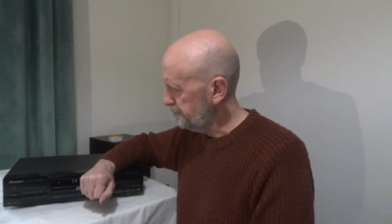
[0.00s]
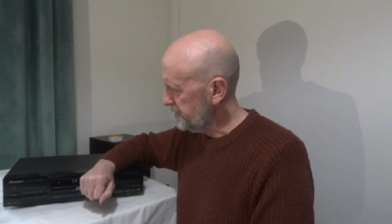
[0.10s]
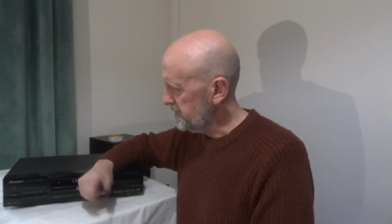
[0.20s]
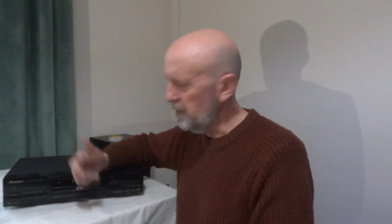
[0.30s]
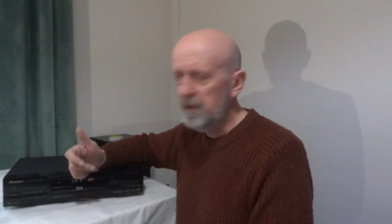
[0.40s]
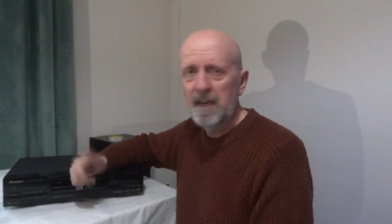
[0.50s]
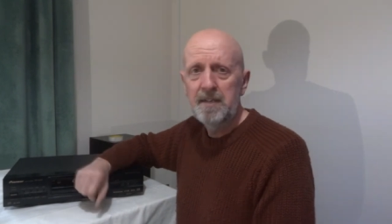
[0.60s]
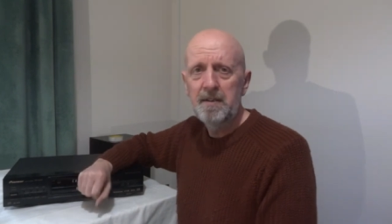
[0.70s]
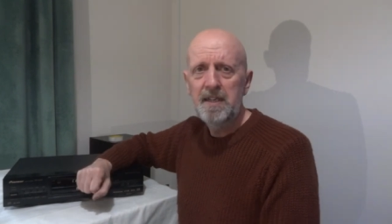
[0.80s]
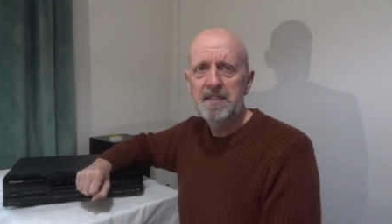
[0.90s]
So
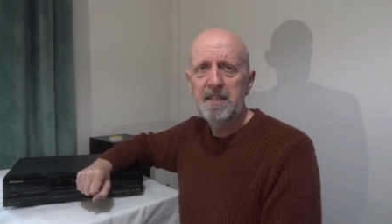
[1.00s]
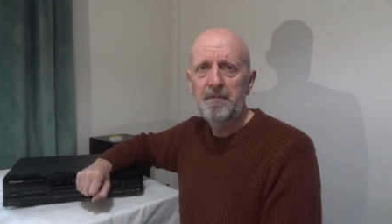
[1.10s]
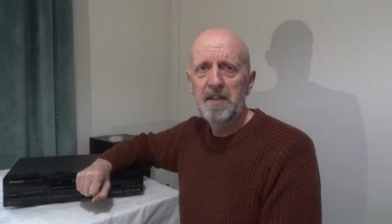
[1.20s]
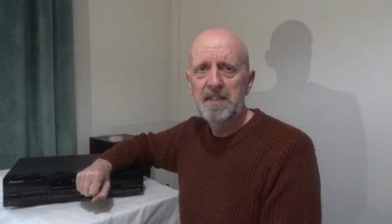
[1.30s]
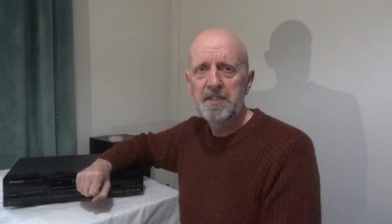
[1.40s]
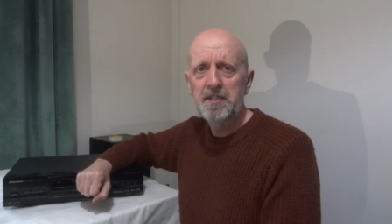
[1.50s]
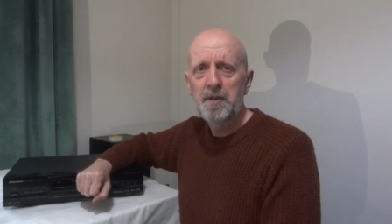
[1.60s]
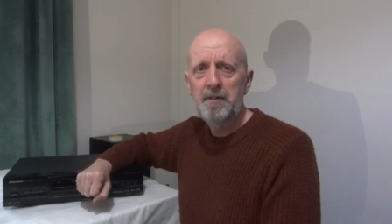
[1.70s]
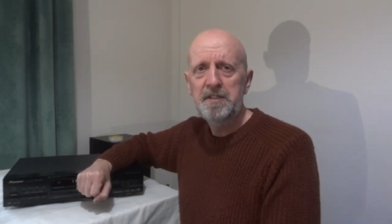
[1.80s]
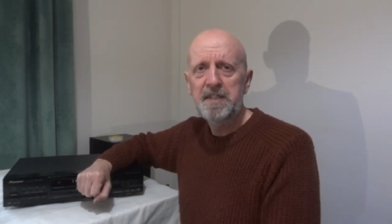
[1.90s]
okay, let's have a listen to
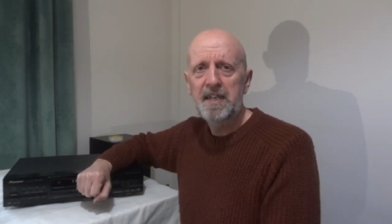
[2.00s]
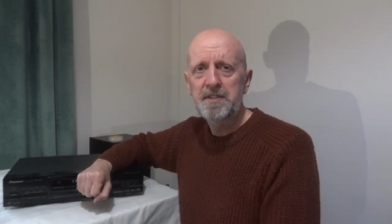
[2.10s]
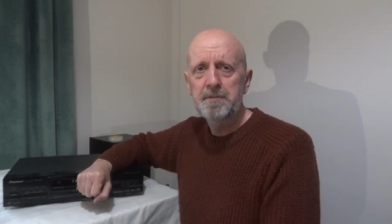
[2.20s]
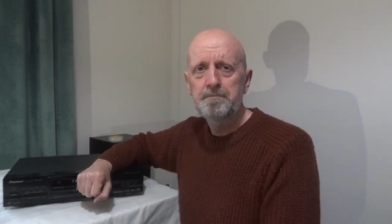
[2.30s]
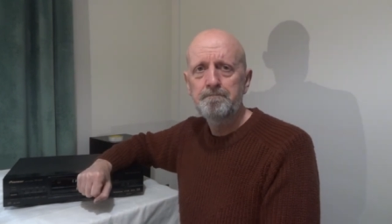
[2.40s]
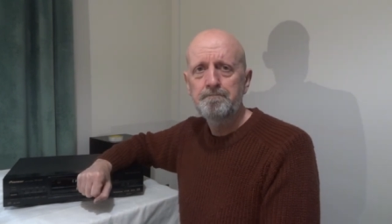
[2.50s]
how it sounds.